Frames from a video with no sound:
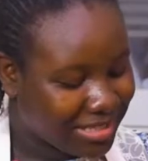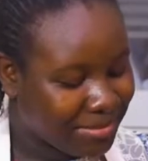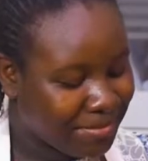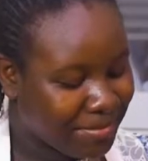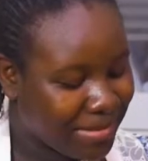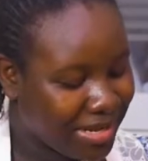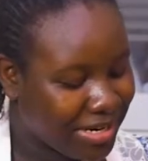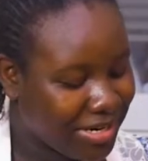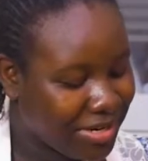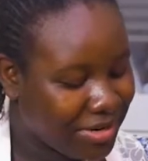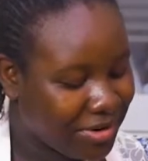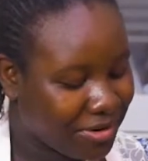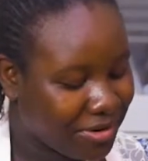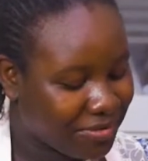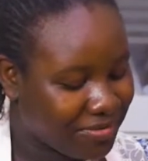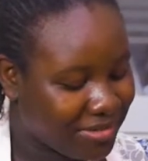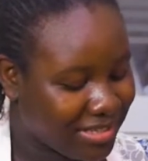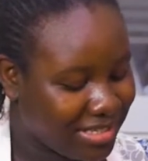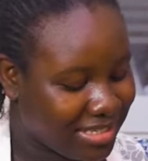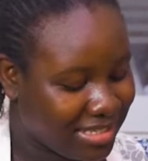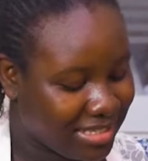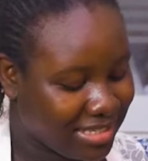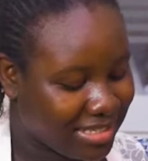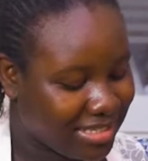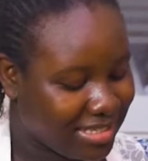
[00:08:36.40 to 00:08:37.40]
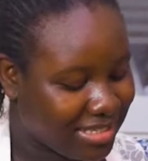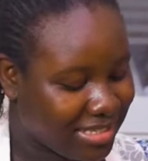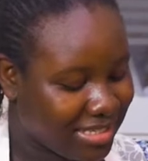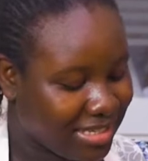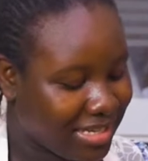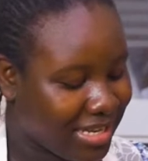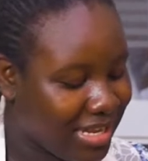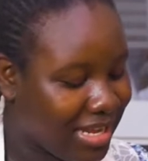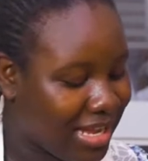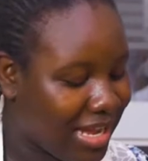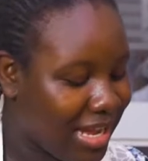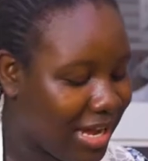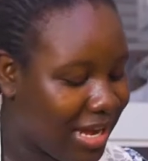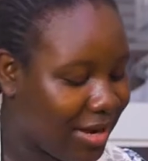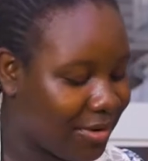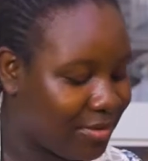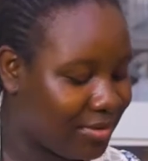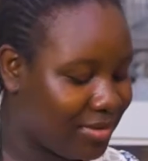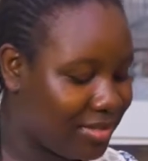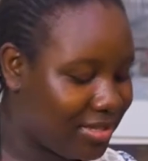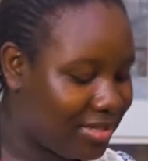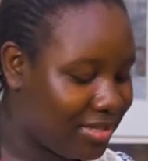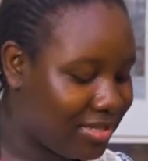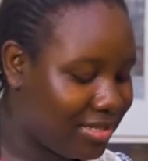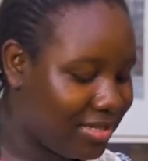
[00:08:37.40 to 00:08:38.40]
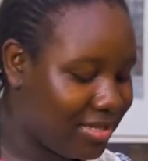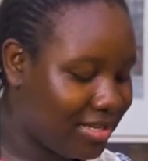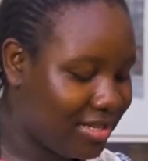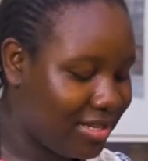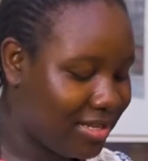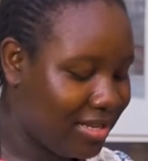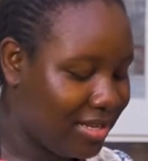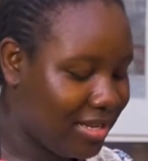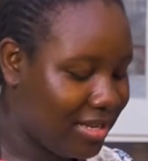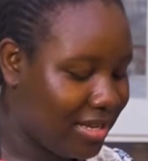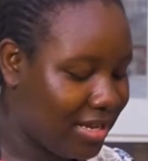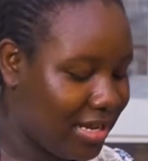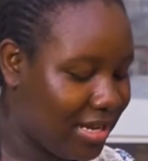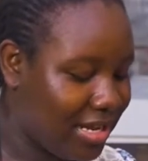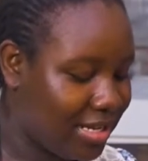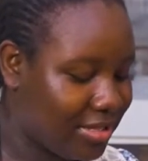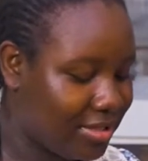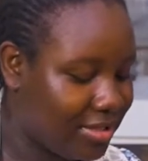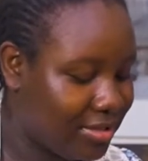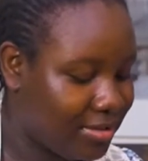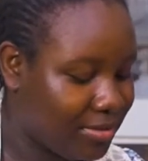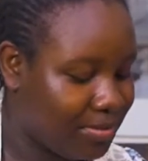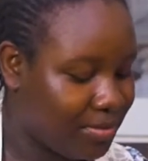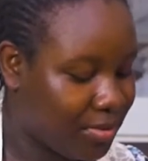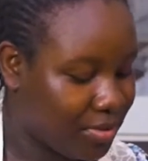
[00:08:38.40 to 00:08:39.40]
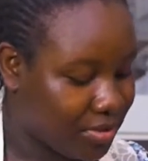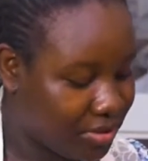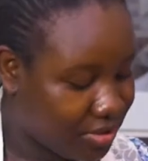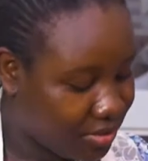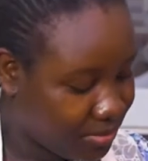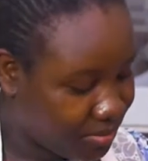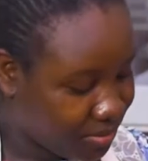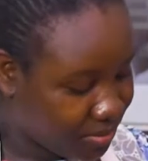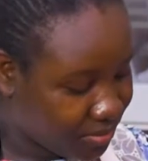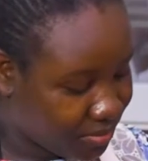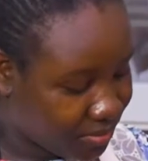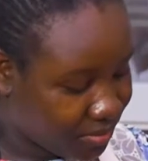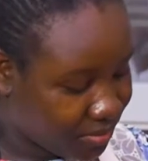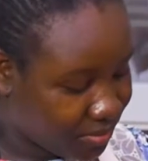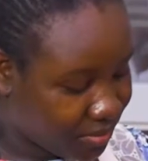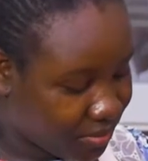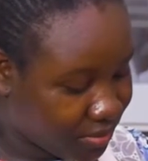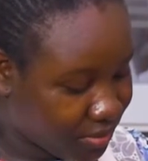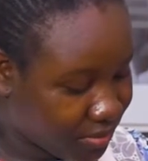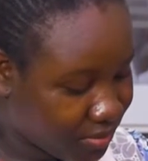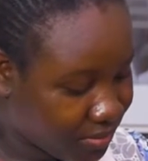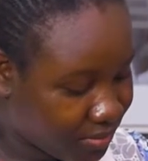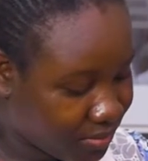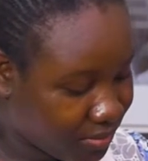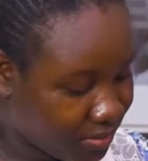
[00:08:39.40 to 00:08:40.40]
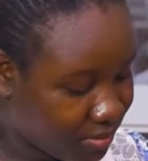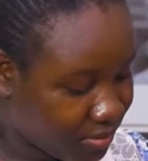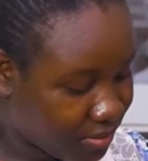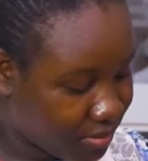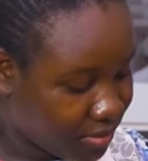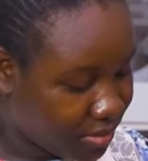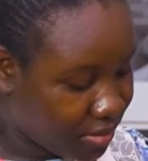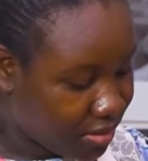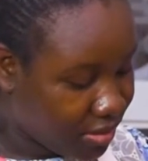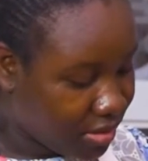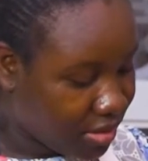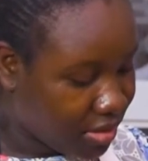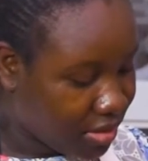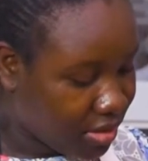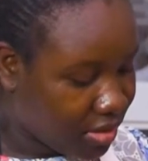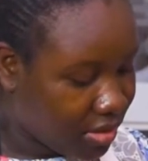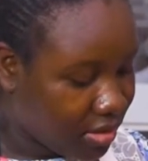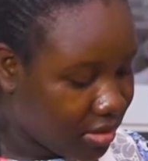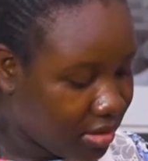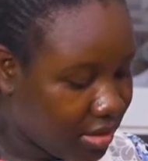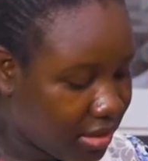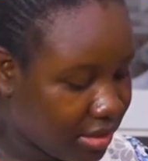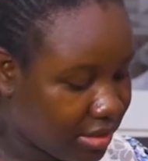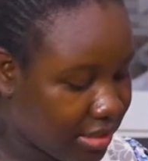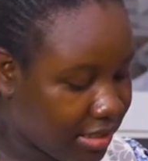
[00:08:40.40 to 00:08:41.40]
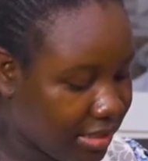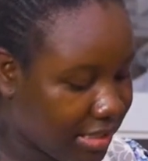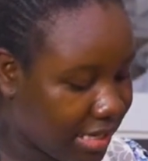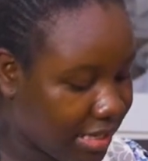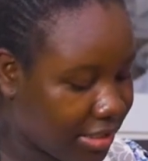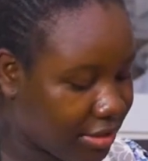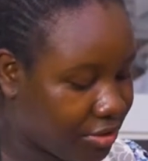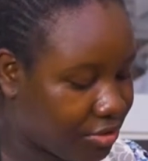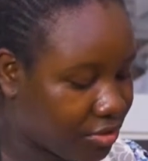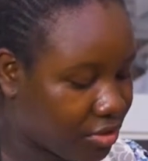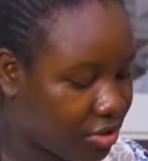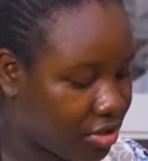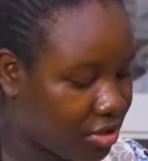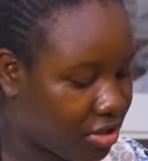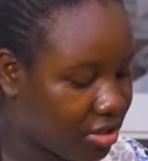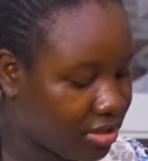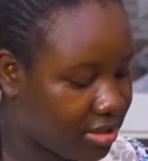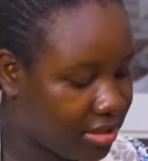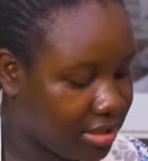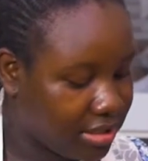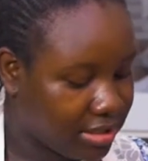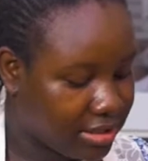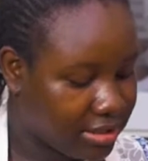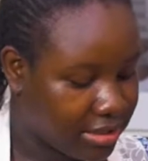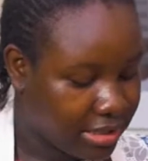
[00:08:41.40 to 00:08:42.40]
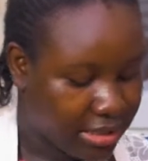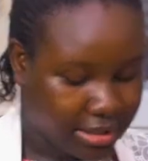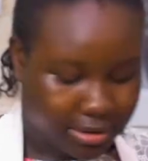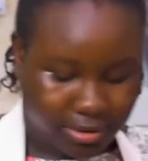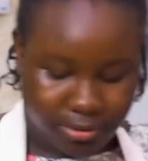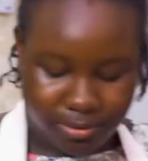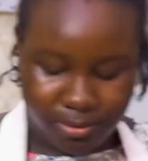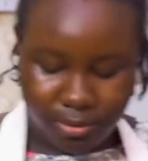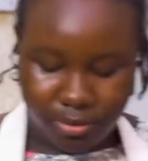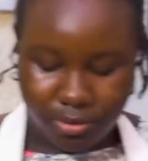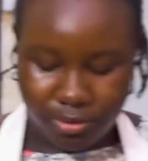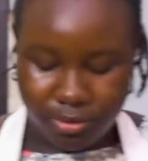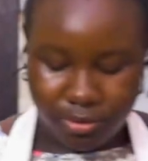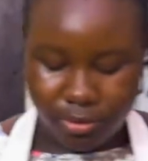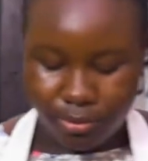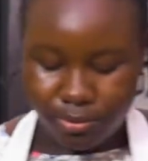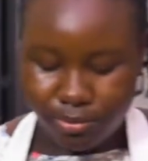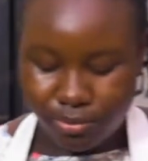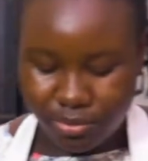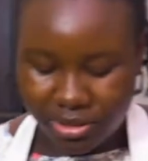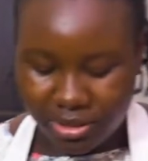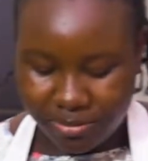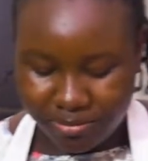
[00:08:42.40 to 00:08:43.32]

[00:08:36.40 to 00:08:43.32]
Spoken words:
many of the seeds out as possible. So I think I need to cut this out, open a